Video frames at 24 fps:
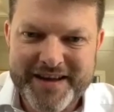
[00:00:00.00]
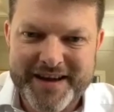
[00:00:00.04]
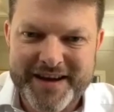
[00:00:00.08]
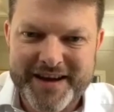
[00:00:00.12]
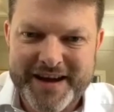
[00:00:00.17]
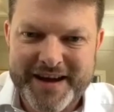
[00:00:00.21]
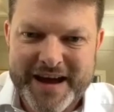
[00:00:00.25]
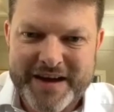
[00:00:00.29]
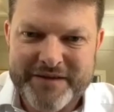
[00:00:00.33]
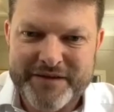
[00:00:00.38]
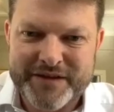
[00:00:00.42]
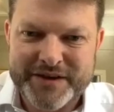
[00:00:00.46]

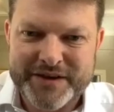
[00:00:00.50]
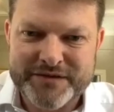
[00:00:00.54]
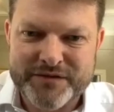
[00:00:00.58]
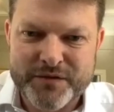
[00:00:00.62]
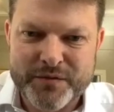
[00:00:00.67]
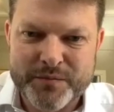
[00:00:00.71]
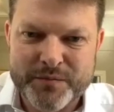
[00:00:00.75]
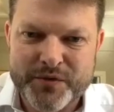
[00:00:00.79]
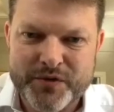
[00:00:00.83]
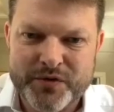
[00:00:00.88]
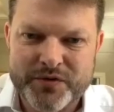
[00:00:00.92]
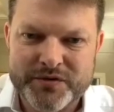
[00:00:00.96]
having
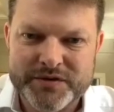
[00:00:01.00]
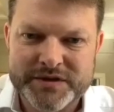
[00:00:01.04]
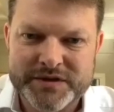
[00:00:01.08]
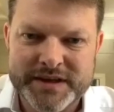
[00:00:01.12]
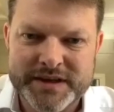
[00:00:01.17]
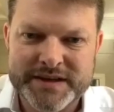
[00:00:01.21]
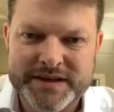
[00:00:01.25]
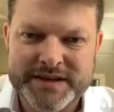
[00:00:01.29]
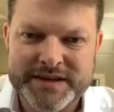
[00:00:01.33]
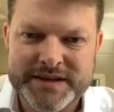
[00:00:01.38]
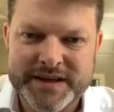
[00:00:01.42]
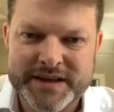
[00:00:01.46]
to report
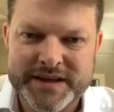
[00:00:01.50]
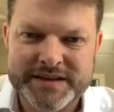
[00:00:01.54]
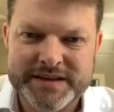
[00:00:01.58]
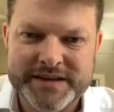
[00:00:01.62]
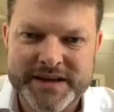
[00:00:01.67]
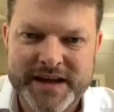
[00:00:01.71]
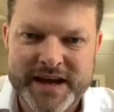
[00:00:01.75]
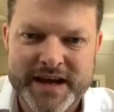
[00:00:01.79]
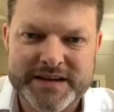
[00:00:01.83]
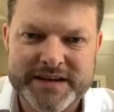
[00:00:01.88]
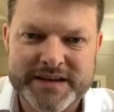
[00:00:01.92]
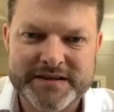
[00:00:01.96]
CT
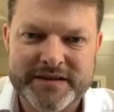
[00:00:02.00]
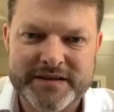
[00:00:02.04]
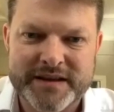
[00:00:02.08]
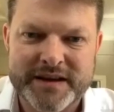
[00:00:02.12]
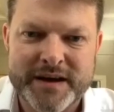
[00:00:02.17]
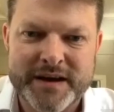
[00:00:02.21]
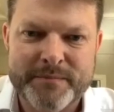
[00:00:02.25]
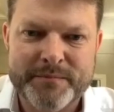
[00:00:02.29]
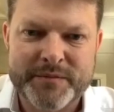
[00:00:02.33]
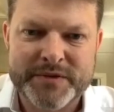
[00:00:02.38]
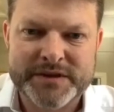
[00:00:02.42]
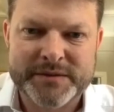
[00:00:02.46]
scans of the
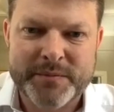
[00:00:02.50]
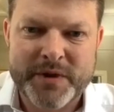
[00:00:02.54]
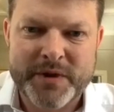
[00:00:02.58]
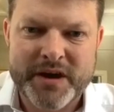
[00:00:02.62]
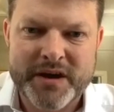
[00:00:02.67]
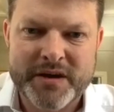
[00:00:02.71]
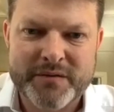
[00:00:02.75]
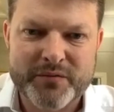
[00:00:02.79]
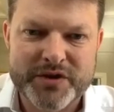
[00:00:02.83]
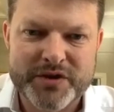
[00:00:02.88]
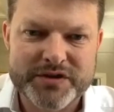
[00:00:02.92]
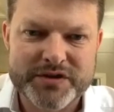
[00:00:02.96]
lumbar
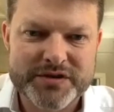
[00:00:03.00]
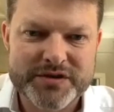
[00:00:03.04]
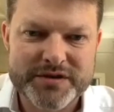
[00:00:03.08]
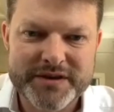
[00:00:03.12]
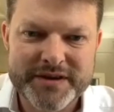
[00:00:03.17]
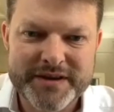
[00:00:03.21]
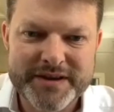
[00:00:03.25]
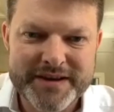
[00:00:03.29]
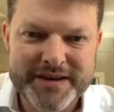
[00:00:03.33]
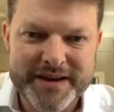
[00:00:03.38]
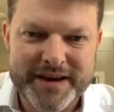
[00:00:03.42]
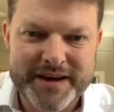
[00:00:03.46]
spine, which
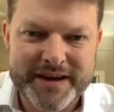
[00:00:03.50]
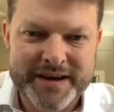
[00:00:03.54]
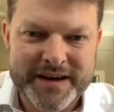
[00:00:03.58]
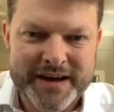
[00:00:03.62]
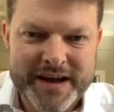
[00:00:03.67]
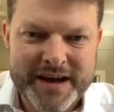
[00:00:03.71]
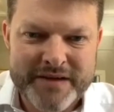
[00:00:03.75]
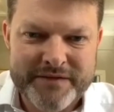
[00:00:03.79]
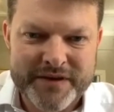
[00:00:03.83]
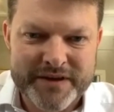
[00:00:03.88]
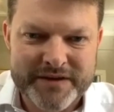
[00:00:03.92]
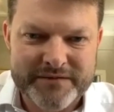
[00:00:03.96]
I'd
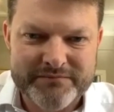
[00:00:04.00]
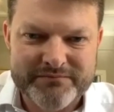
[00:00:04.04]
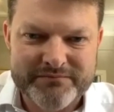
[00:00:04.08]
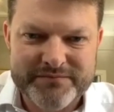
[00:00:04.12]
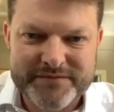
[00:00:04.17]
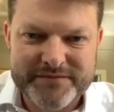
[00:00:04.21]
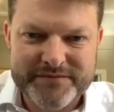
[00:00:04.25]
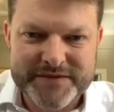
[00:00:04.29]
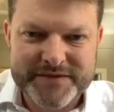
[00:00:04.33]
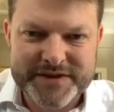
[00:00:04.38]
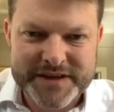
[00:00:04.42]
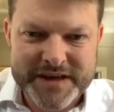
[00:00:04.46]
never
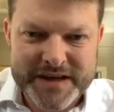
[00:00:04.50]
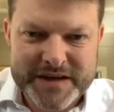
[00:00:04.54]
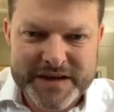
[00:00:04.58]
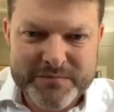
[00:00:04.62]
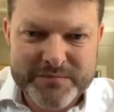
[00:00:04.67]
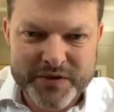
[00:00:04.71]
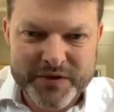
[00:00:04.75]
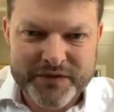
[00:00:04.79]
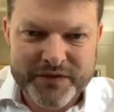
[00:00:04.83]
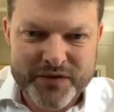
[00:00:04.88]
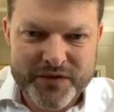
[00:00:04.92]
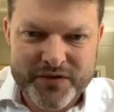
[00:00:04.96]

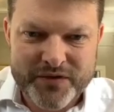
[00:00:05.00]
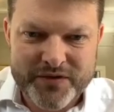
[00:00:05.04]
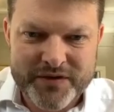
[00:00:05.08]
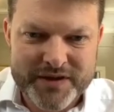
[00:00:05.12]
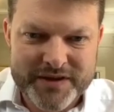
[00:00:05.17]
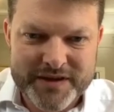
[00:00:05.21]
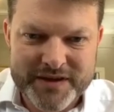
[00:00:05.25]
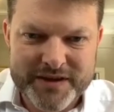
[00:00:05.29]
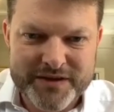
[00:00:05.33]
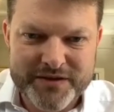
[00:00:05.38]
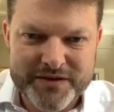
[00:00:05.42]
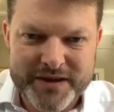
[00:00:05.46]
seen before
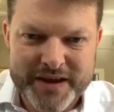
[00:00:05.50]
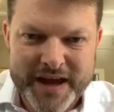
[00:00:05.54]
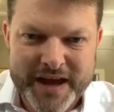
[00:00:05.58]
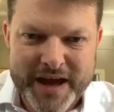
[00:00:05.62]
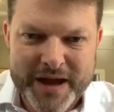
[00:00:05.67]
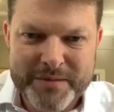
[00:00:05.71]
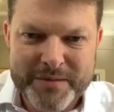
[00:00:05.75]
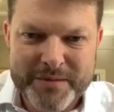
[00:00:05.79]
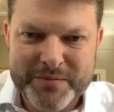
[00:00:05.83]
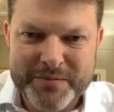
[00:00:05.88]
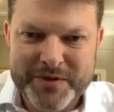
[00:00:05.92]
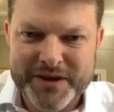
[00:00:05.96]
in the
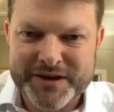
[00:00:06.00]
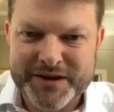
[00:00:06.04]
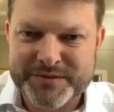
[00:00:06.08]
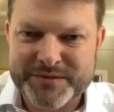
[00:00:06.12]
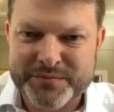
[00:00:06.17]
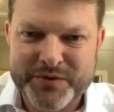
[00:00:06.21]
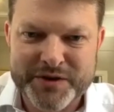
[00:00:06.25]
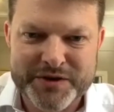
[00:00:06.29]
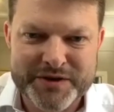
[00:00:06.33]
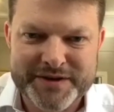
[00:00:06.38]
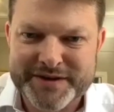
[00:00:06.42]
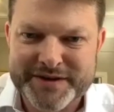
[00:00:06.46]
UK,
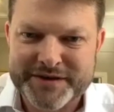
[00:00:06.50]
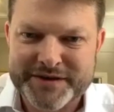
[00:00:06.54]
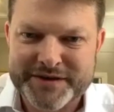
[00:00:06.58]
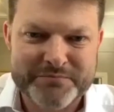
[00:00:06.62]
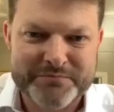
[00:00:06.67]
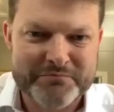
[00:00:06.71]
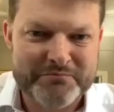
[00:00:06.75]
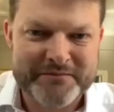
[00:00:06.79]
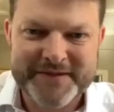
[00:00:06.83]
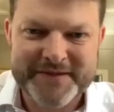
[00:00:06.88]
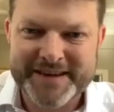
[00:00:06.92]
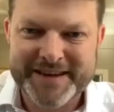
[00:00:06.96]
because we'd
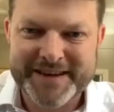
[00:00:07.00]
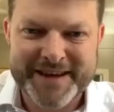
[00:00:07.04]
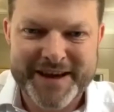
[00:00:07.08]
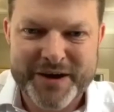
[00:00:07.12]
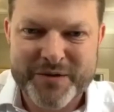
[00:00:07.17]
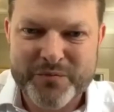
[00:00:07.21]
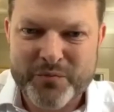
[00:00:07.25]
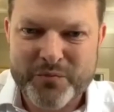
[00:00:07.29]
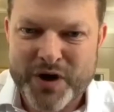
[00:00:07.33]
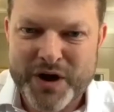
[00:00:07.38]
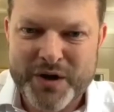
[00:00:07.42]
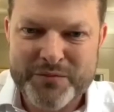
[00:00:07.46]
just,
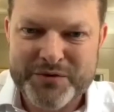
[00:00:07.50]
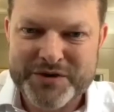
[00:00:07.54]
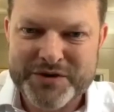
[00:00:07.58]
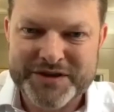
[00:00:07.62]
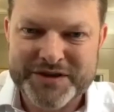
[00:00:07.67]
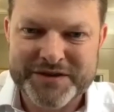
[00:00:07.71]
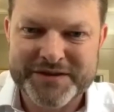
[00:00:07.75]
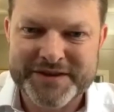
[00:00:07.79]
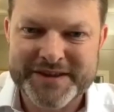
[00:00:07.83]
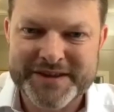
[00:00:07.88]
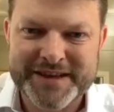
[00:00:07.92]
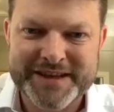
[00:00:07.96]
why
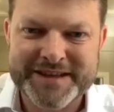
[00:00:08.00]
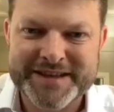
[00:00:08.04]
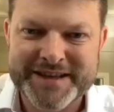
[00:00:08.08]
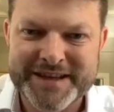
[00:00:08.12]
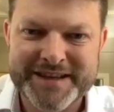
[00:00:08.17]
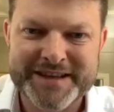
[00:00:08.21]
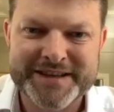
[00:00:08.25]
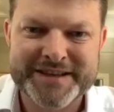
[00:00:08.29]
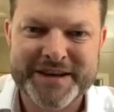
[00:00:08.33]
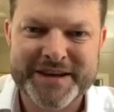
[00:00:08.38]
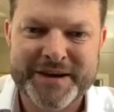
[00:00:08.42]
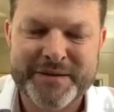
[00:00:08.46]
would you
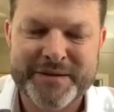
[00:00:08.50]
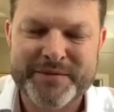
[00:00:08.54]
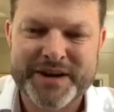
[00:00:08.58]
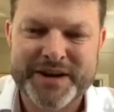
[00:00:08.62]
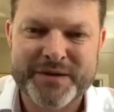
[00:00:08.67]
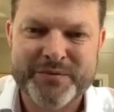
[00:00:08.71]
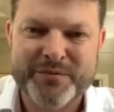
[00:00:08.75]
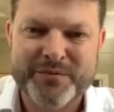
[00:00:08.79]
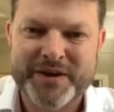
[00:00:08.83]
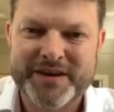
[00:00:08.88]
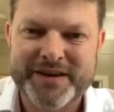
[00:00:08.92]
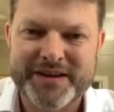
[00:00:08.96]
CT
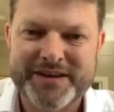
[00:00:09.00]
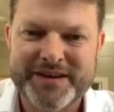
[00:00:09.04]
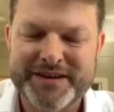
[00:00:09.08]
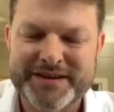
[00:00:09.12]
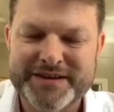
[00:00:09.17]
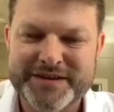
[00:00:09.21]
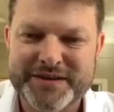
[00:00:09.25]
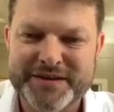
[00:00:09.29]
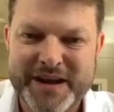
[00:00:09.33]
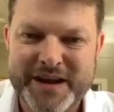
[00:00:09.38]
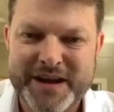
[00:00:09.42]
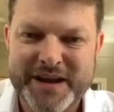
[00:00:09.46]
somebody when you
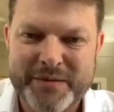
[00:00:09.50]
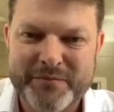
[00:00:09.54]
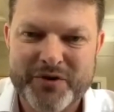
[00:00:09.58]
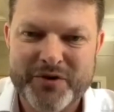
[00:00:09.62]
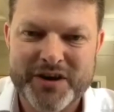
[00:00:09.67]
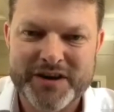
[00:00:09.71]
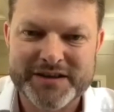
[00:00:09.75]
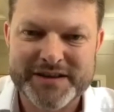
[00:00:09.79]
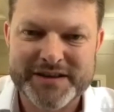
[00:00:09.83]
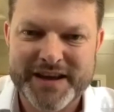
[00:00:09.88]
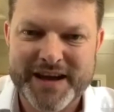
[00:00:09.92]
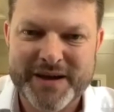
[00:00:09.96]
can do an
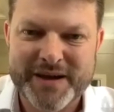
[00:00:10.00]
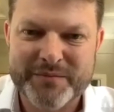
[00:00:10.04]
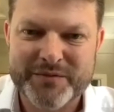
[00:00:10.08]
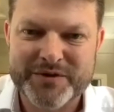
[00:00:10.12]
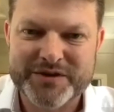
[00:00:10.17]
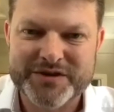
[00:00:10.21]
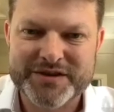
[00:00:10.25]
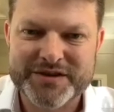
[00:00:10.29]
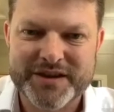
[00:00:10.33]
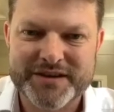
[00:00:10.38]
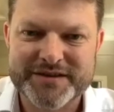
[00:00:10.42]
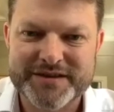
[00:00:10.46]
MRI scan
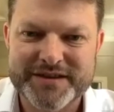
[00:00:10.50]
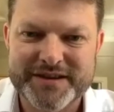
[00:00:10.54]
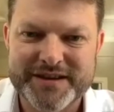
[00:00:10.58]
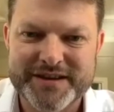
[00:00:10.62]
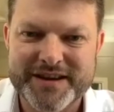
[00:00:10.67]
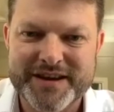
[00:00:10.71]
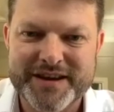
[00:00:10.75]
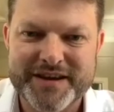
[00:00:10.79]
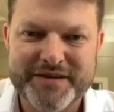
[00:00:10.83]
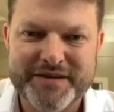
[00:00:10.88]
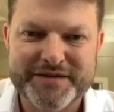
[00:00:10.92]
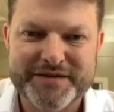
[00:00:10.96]
which shows
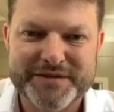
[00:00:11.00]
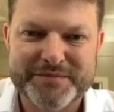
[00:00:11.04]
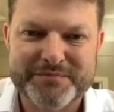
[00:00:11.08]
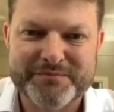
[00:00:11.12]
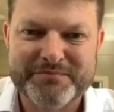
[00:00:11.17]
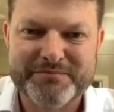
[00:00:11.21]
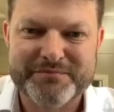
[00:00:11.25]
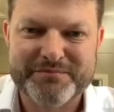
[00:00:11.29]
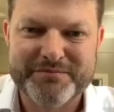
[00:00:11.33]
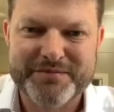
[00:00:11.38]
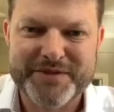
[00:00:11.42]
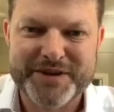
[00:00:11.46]
the nerves
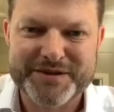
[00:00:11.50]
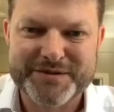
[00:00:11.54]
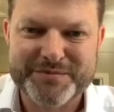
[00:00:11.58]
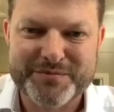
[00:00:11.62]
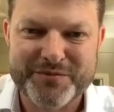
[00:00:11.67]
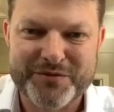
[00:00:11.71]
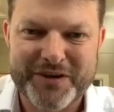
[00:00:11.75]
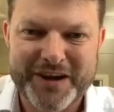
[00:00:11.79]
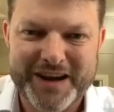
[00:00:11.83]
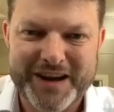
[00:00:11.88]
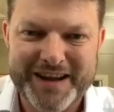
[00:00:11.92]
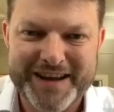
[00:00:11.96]
much
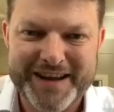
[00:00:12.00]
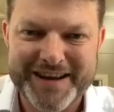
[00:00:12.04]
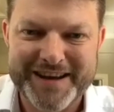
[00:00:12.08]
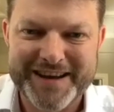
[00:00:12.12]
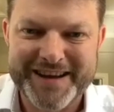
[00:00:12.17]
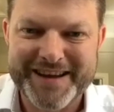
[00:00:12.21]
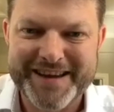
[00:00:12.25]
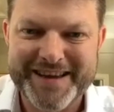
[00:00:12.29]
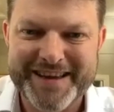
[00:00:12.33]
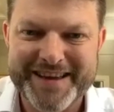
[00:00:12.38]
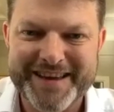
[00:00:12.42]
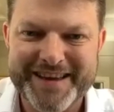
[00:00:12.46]
more
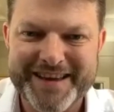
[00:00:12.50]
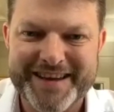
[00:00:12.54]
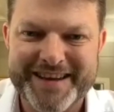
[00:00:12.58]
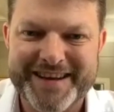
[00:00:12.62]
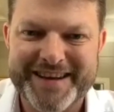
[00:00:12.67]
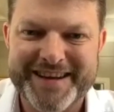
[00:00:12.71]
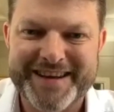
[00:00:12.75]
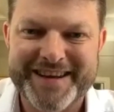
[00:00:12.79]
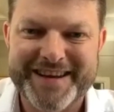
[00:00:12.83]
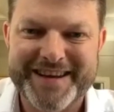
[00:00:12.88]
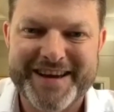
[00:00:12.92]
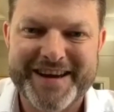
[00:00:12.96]
clearly?
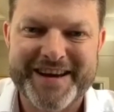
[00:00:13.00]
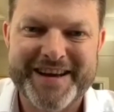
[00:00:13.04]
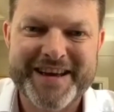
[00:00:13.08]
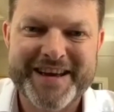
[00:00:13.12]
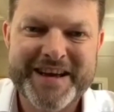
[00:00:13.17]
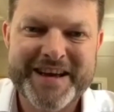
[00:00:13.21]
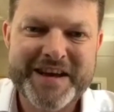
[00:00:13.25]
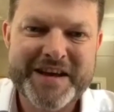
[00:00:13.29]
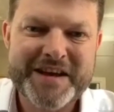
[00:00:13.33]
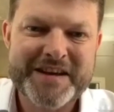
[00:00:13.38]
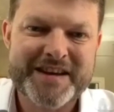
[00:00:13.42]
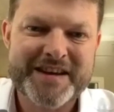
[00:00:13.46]
And,
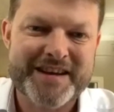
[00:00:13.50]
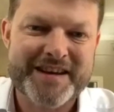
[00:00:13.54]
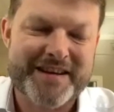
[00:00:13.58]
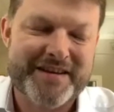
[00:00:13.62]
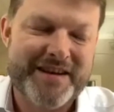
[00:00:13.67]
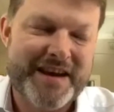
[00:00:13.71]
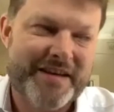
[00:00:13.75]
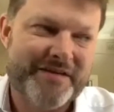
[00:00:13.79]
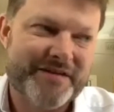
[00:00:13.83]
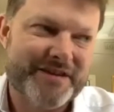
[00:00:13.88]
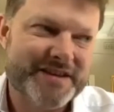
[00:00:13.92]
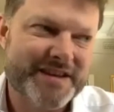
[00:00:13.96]

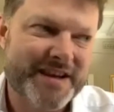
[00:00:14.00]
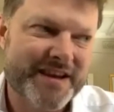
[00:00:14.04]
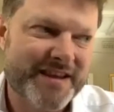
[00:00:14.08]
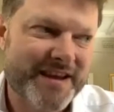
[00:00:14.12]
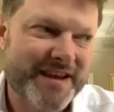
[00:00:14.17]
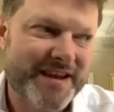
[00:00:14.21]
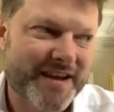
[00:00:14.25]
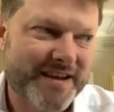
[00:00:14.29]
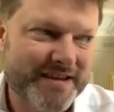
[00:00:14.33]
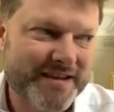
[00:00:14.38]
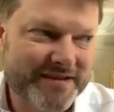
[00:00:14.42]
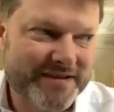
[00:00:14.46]
having
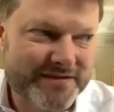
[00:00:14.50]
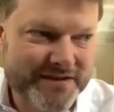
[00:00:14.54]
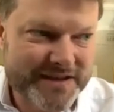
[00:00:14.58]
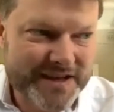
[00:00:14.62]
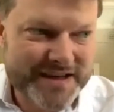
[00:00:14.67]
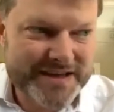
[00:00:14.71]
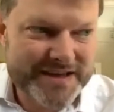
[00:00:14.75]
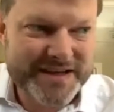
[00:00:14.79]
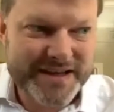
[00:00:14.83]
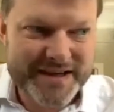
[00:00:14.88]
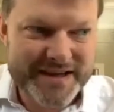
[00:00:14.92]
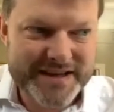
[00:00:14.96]
said that,
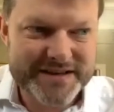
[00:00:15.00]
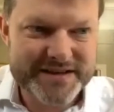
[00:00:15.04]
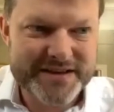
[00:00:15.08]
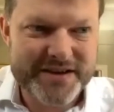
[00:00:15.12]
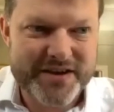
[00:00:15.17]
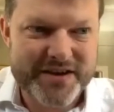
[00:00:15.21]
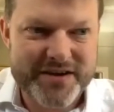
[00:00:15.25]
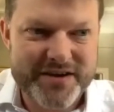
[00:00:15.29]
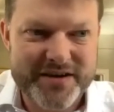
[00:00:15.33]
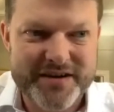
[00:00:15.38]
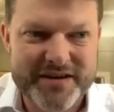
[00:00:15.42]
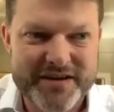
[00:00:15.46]
CTs
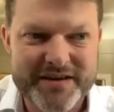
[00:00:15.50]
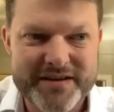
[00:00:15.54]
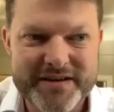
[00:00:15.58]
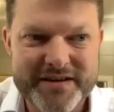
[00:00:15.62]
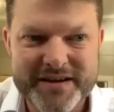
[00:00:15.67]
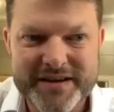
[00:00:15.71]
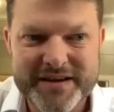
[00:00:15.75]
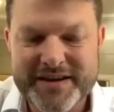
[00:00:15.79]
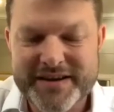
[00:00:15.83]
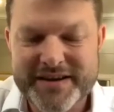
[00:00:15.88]
are,